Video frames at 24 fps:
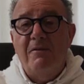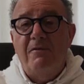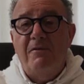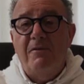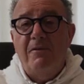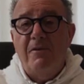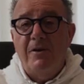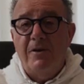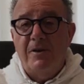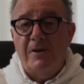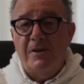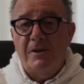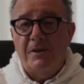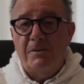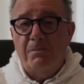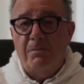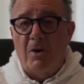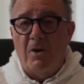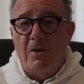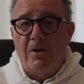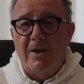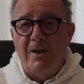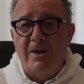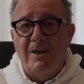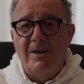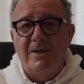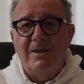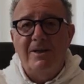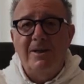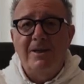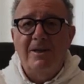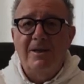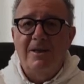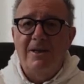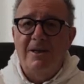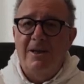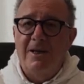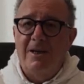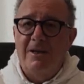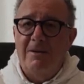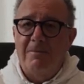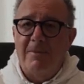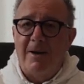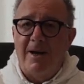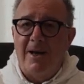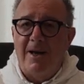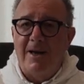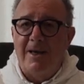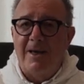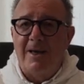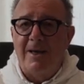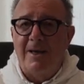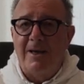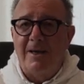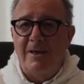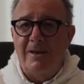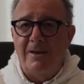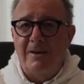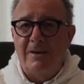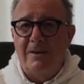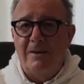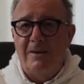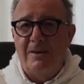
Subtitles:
first point in my